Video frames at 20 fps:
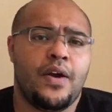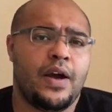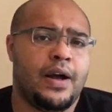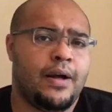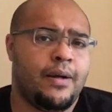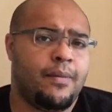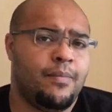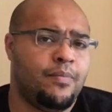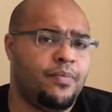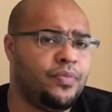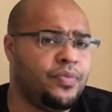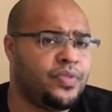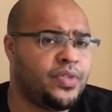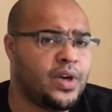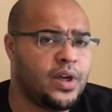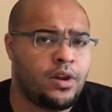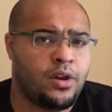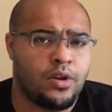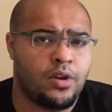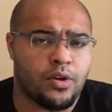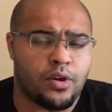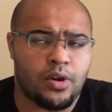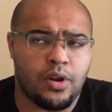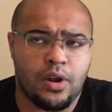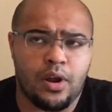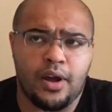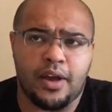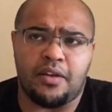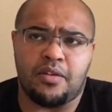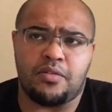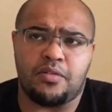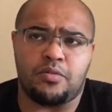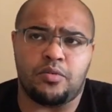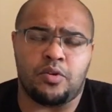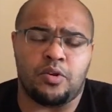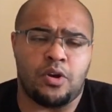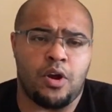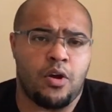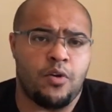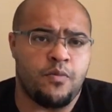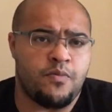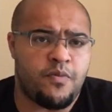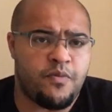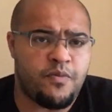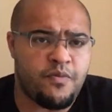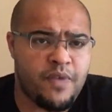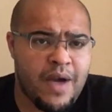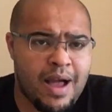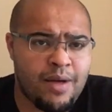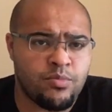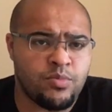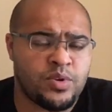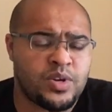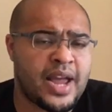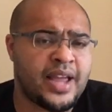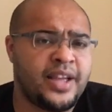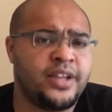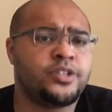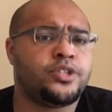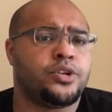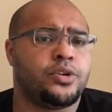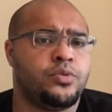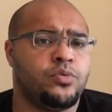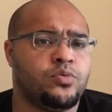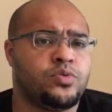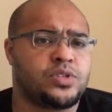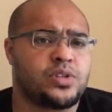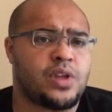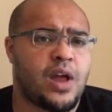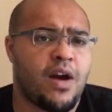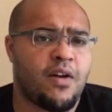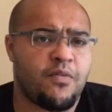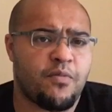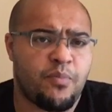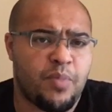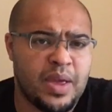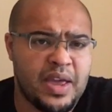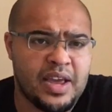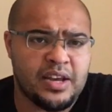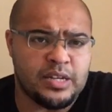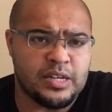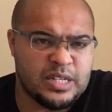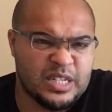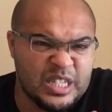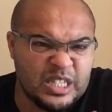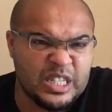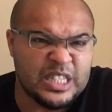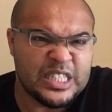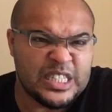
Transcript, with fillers: um, that look like, you know, foundational stuff being.